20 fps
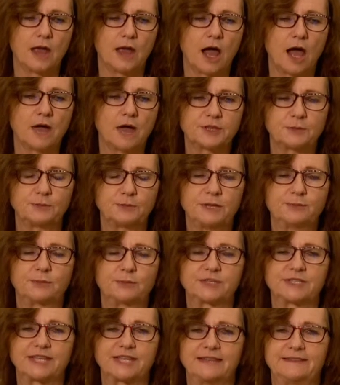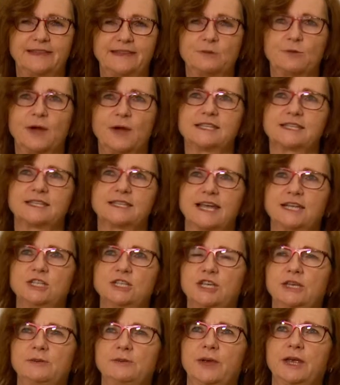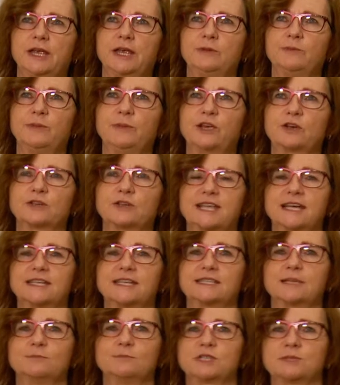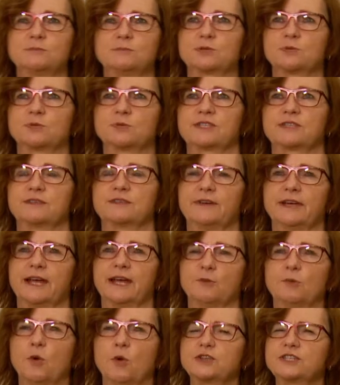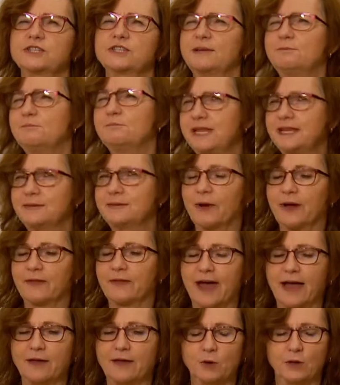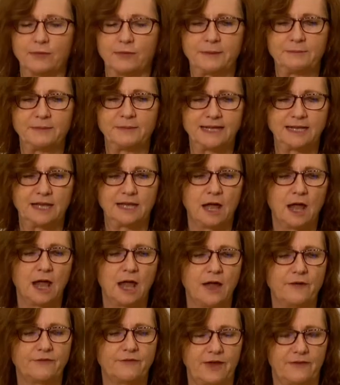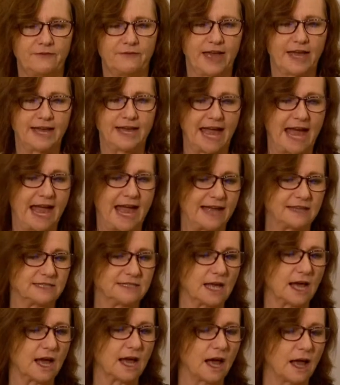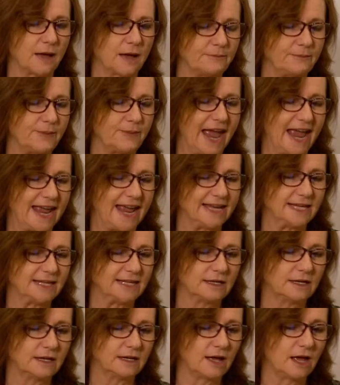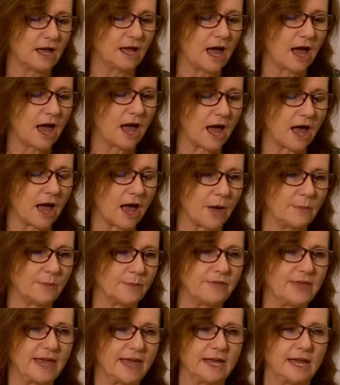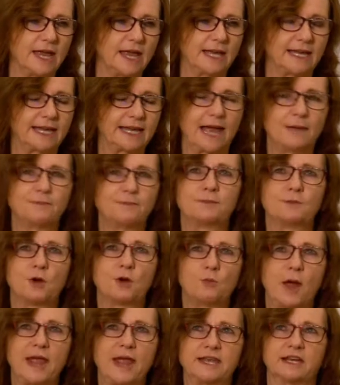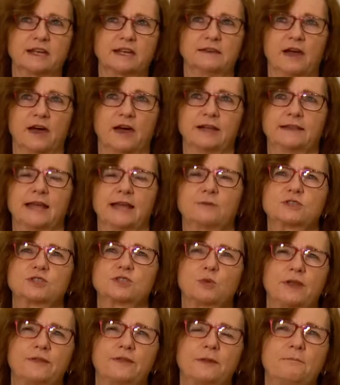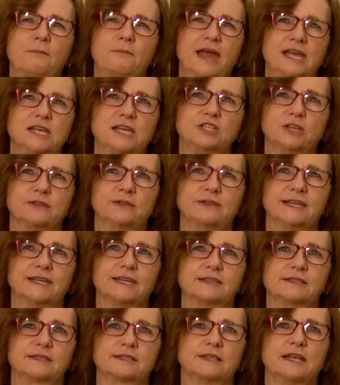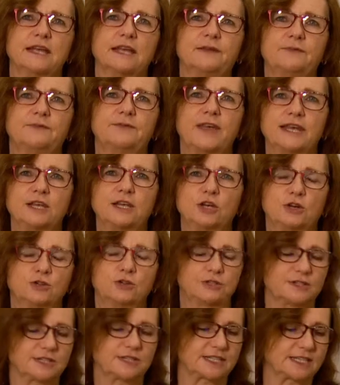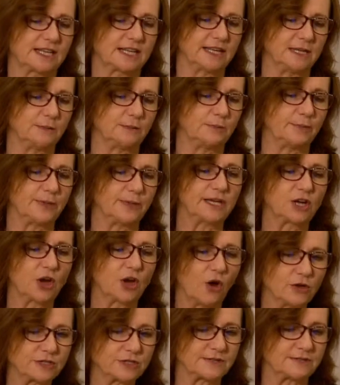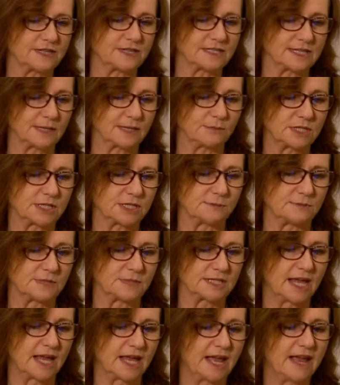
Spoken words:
half the people said they went to their GP because their symptoms were severe. What do they mean by that? Well, they mean that they had pain. It kept them awake at night. That was one of the major things, that if they couldn't sleep because of the symptoms,